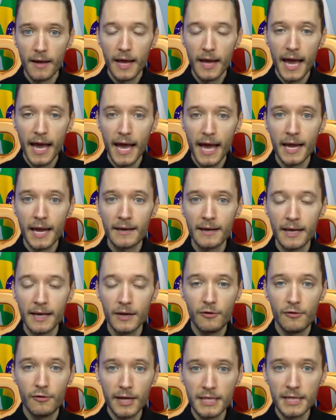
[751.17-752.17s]
And
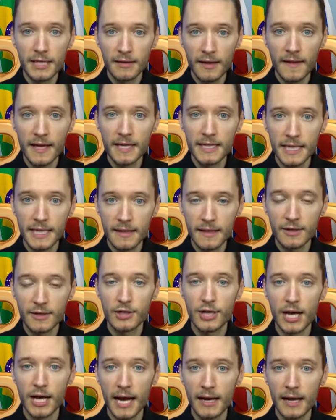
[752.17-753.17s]
increasingly, they see that
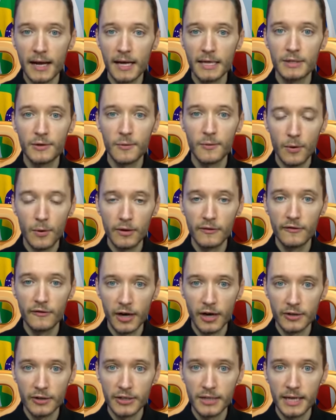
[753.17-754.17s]
China is the world's
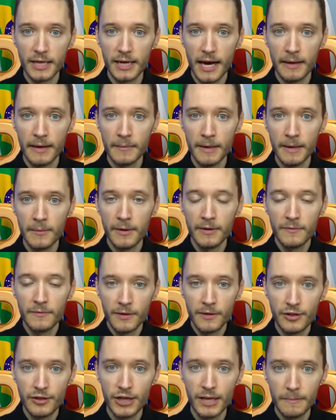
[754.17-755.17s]
largest economy with
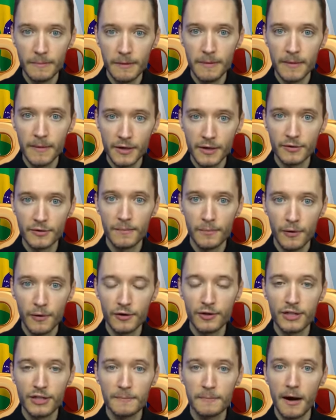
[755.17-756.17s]
GDP measured at
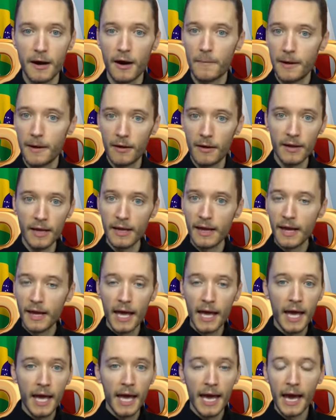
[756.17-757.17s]
purchasing power parity.
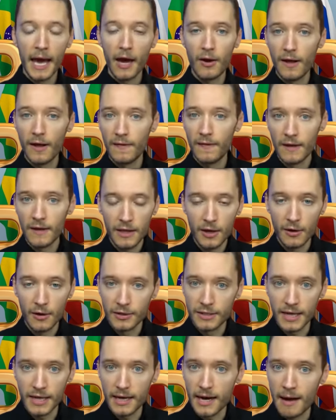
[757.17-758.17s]
And in the
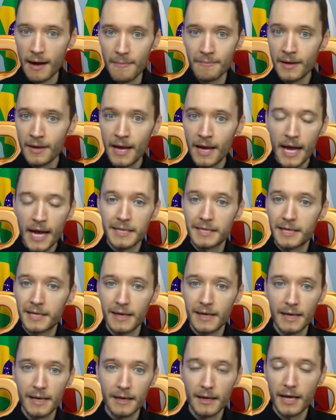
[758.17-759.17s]
years that come, it's going
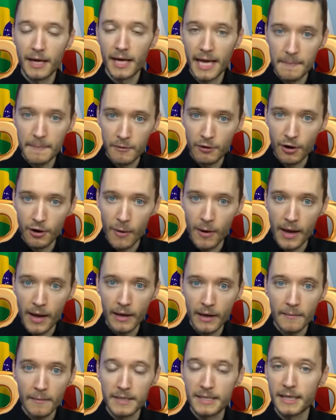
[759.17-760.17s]
to keep
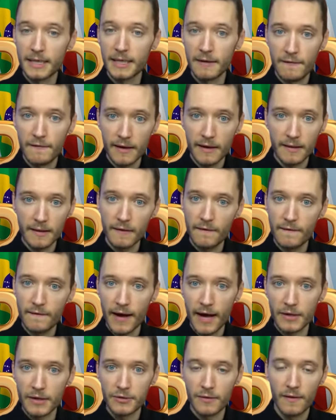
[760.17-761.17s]
growing significantly
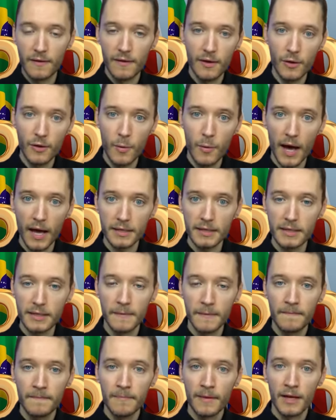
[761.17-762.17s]
faster than the U.S.
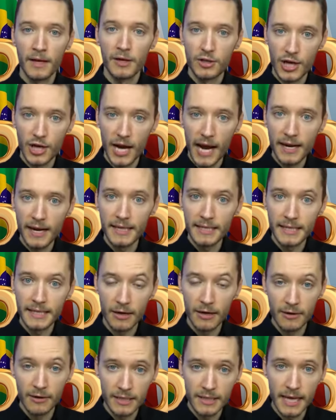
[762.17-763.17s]
China is
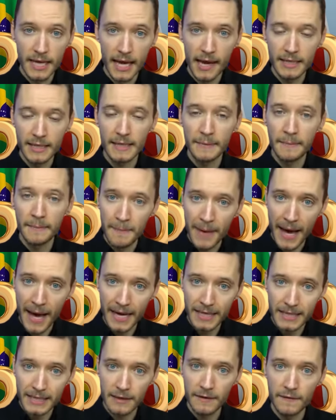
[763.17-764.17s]
here to stay. It's a
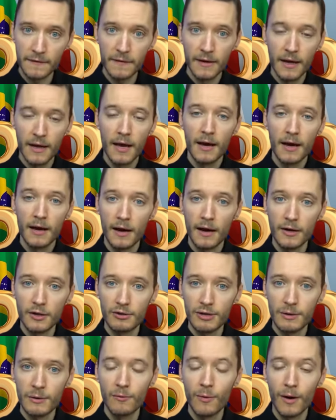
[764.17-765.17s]
massive
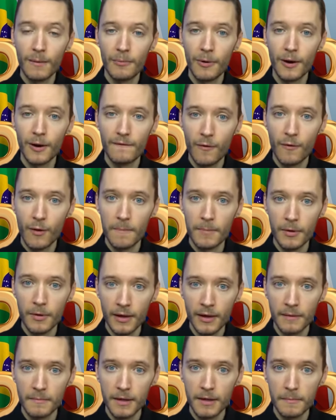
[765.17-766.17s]
country with 1.4
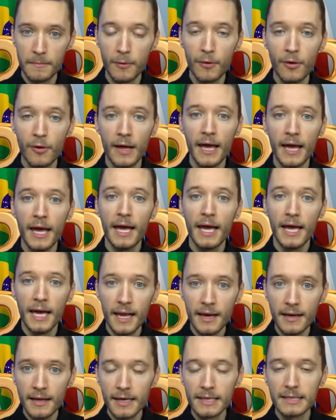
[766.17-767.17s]
billion people.
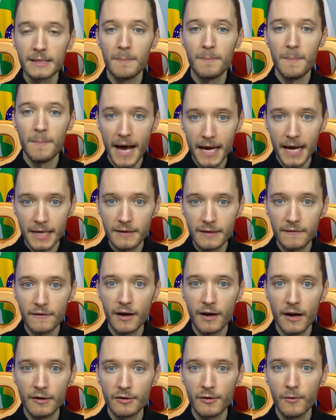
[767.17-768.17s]
India is a massive
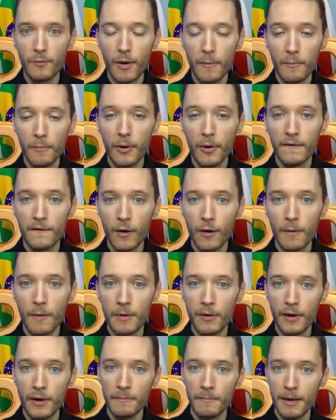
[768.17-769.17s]
country with 1.4
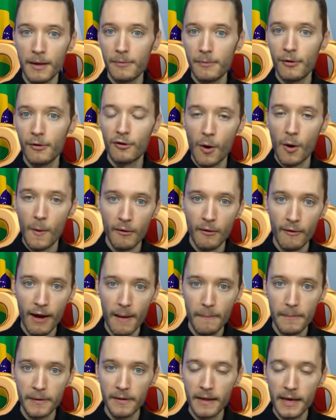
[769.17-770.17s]
billion people growing
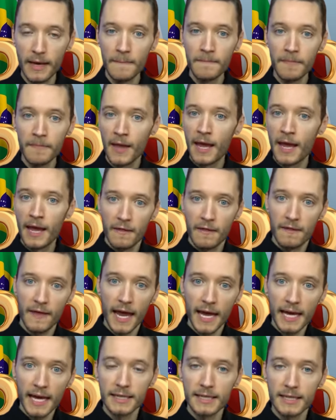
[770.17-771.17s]
rapidly.
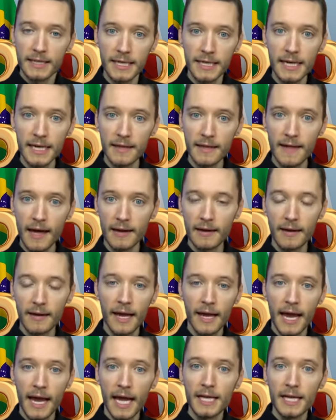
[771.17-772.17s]
They can see that
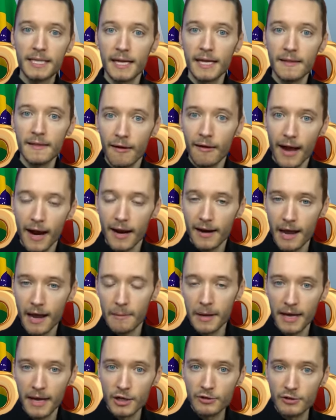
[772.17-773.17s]
it's in their
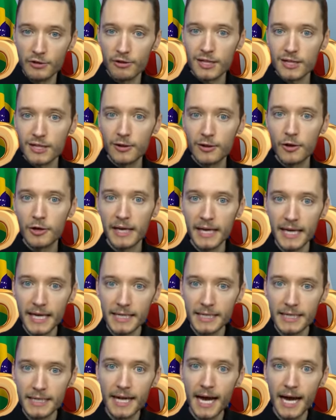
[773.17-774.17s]
economic interest to look
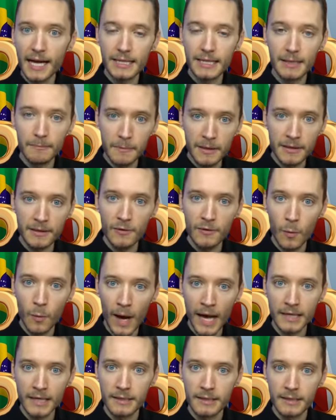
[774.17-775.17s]
east, not simply to the
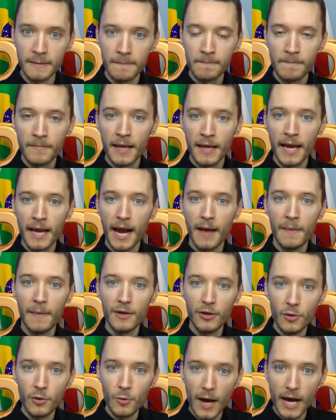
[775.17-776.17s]
West. And the
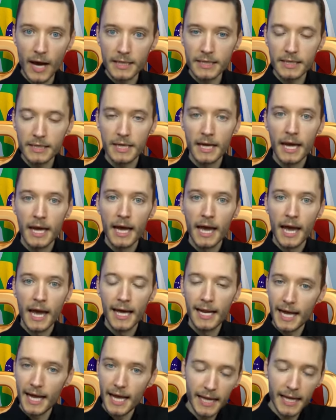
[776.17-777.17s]
U.S.,
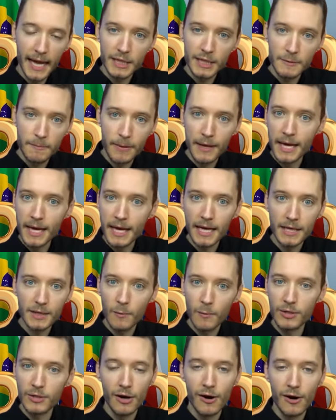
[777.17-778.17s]
its peak
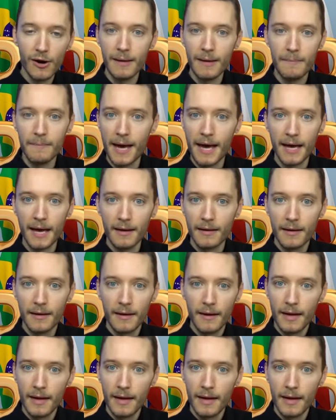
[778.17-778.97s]
was already met.